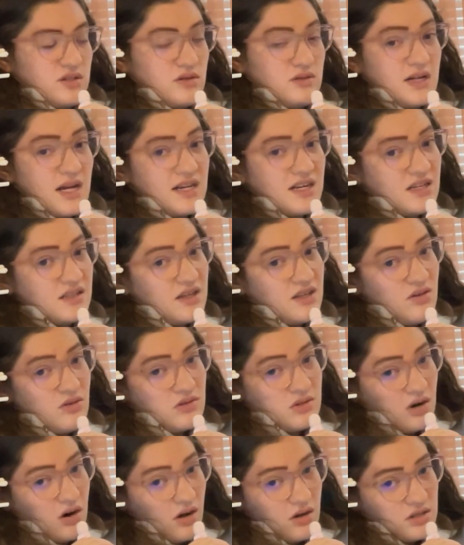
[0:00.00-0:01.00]
though technically
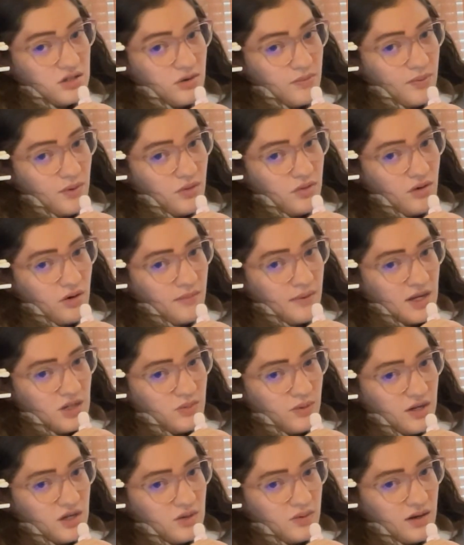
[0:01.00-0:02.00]
those are also both on my
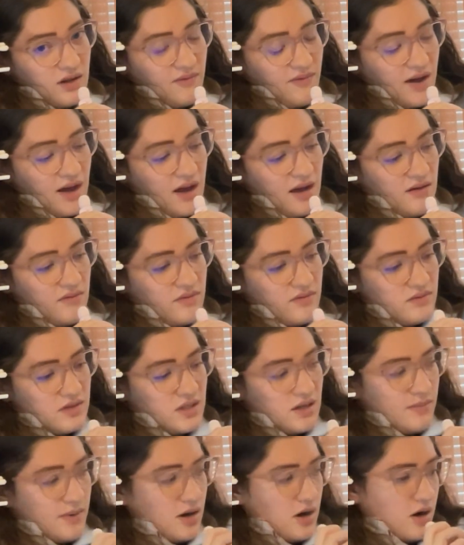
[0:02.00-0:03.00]
2025
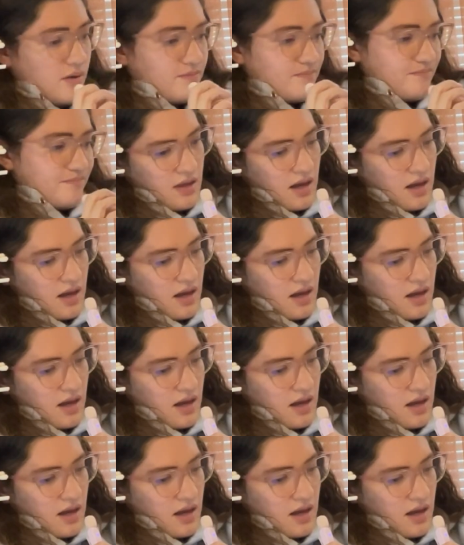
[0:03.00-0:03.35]
TBR.